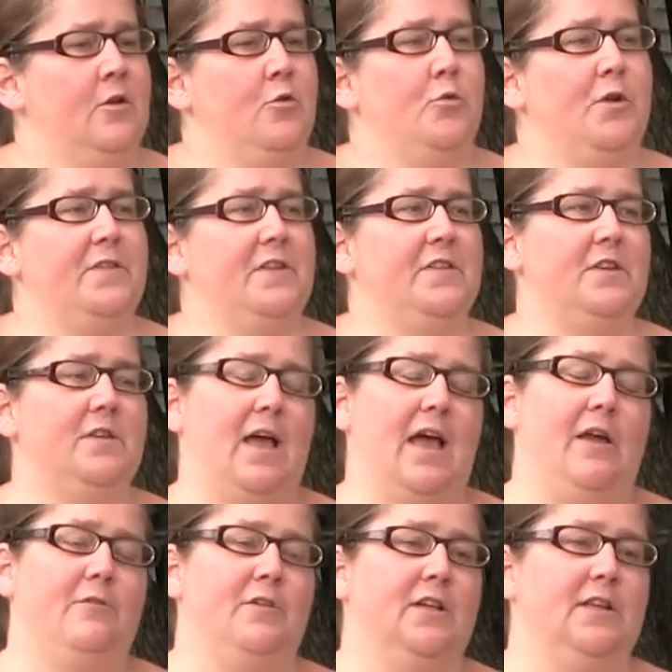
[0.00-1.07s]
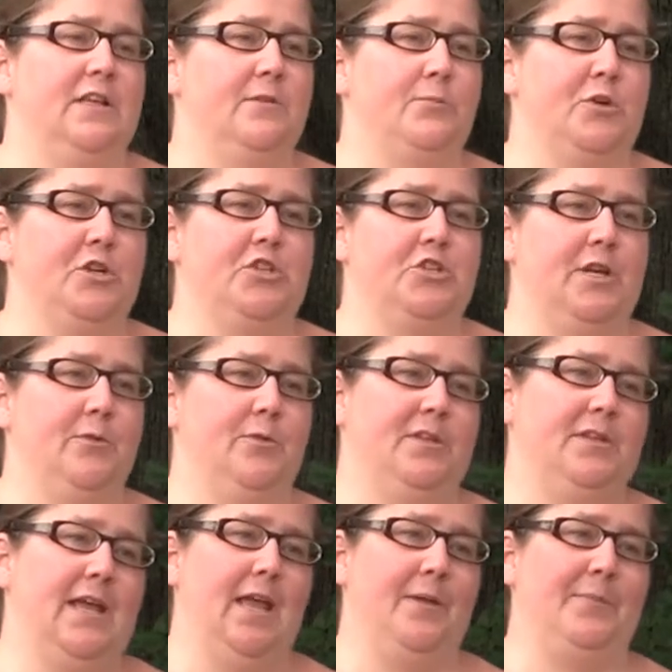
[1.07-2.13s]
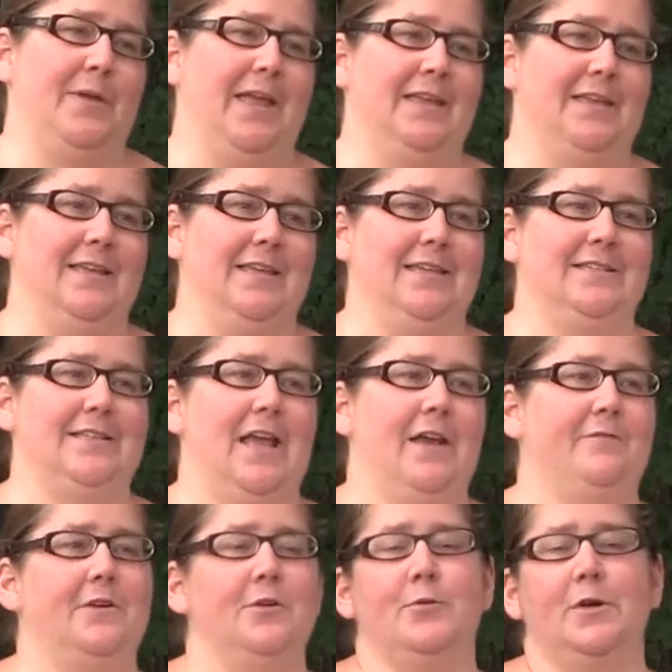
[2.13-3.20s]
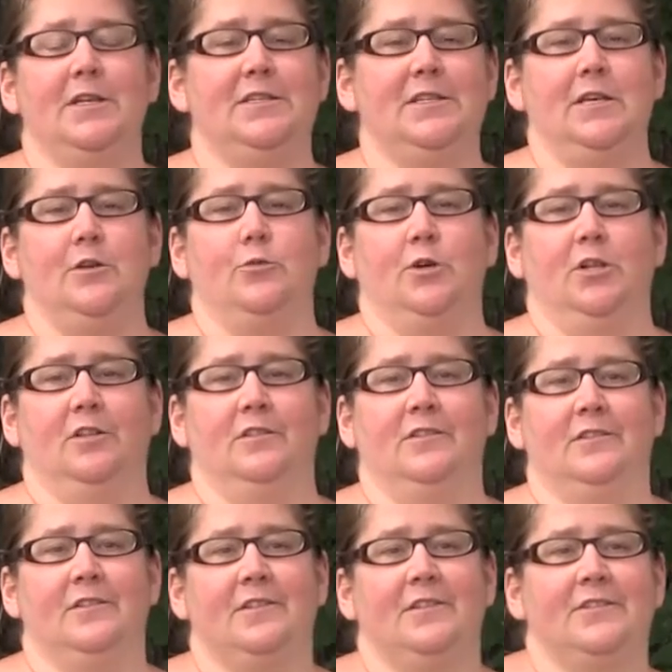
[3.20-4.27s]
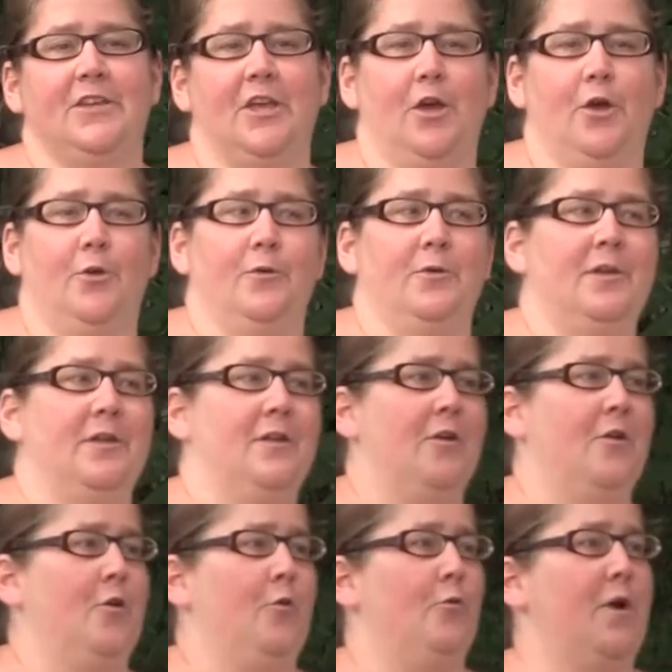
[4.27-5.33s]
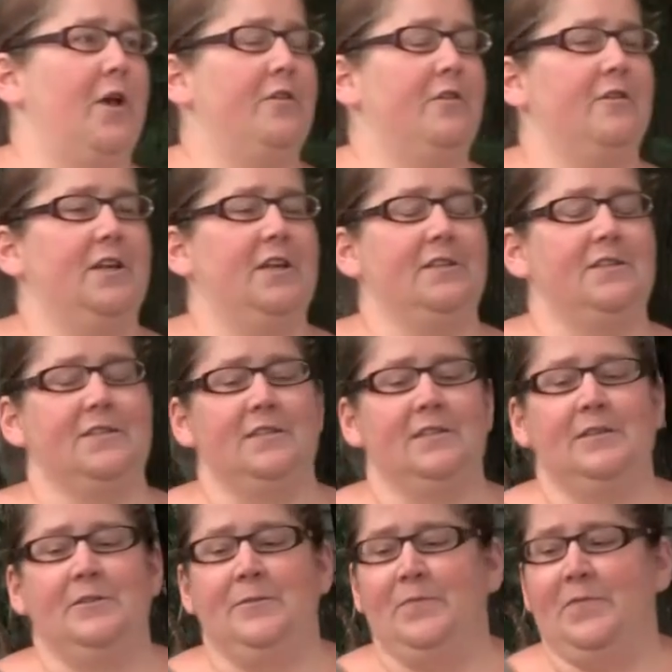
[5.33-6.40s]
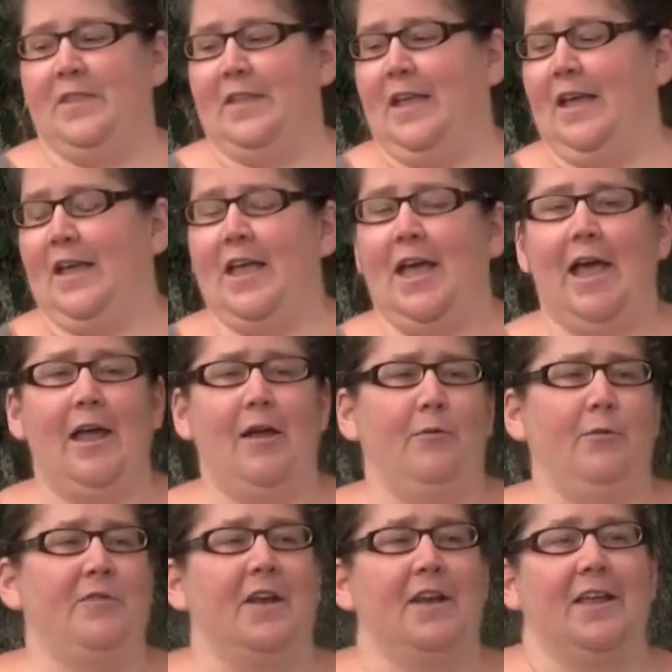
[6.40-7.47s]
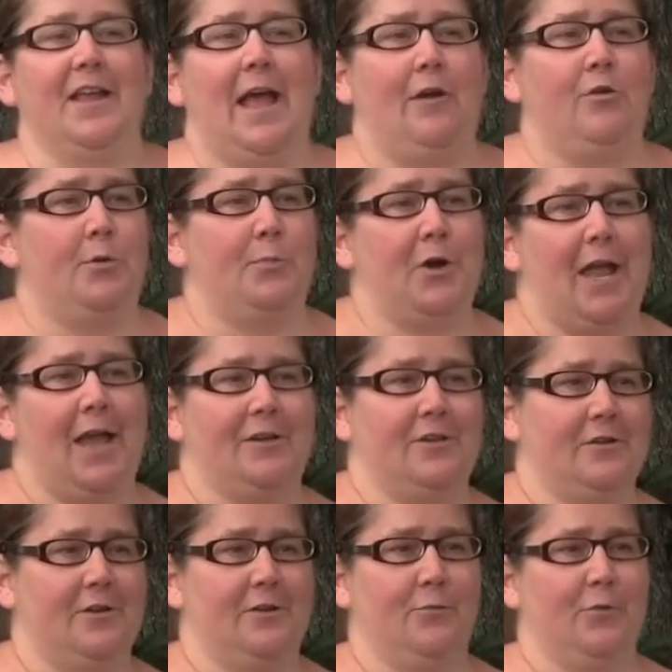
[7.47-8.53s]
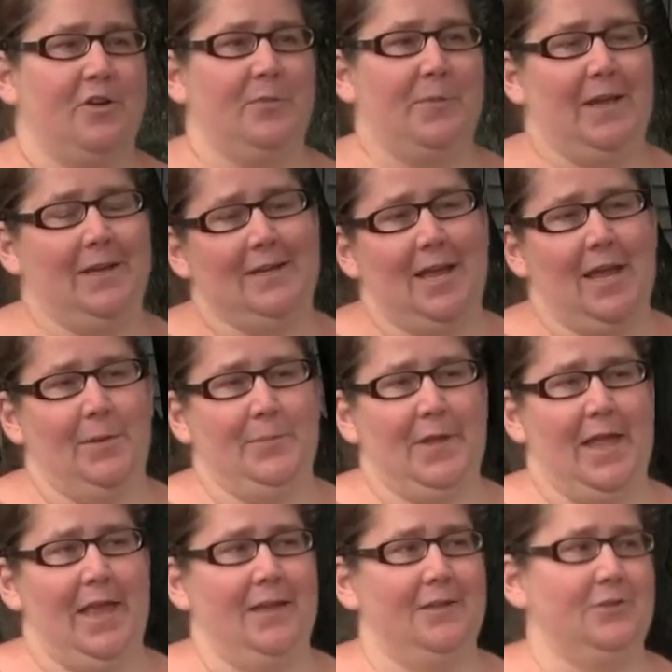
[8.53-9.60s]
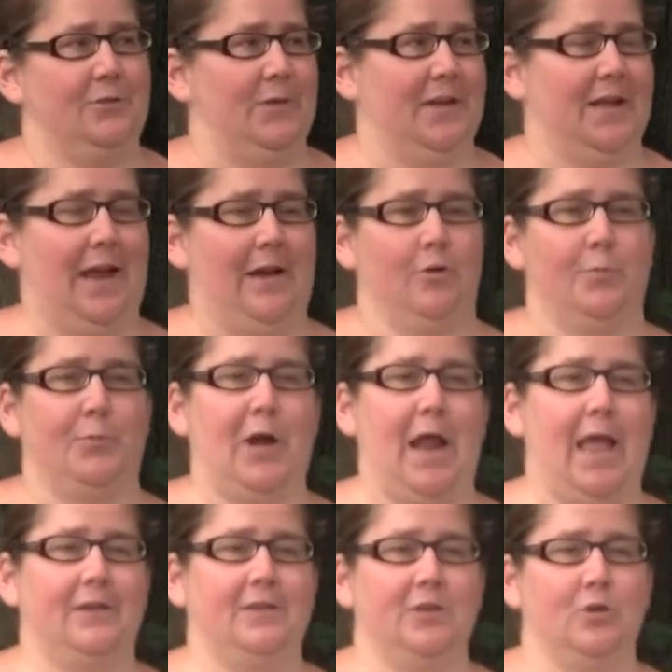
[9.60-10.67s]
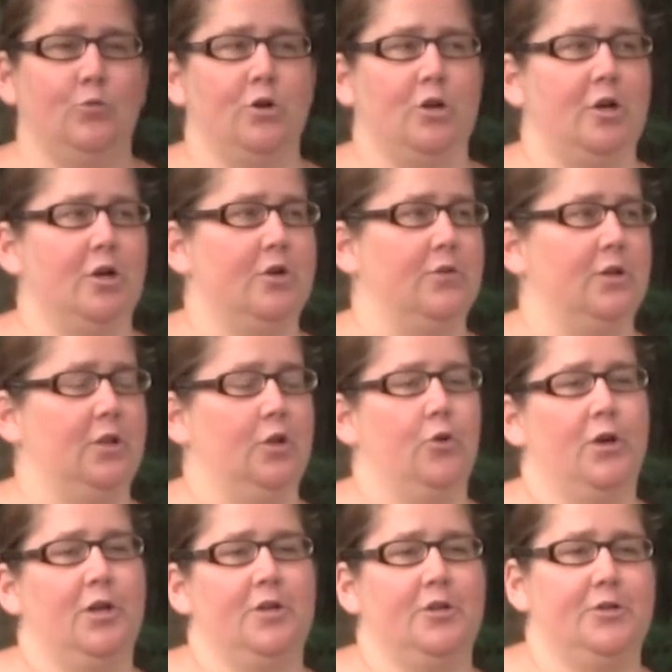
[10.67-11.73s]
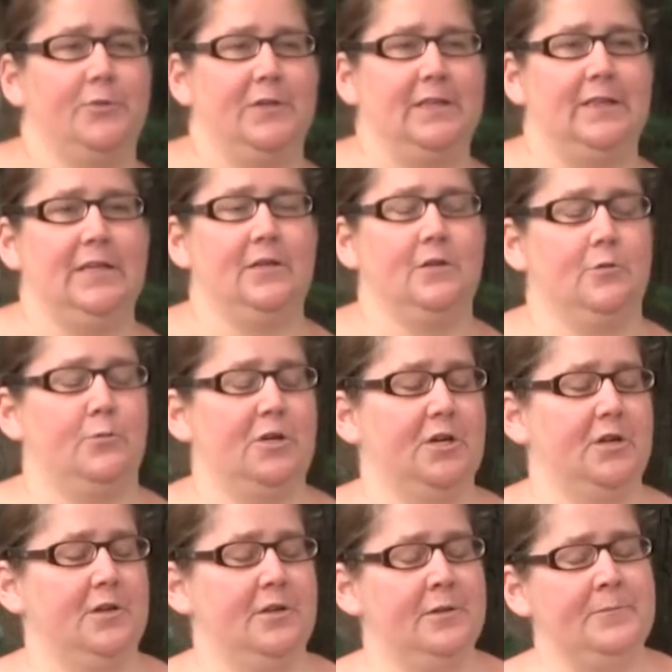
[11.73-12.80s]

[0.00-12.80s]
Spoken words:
One thing that I really appreciate with time banking is everyone is equal. So whether it's we've got a chiropractor in one of my time banks doing chiropractic work, or a lawyer doing legal work,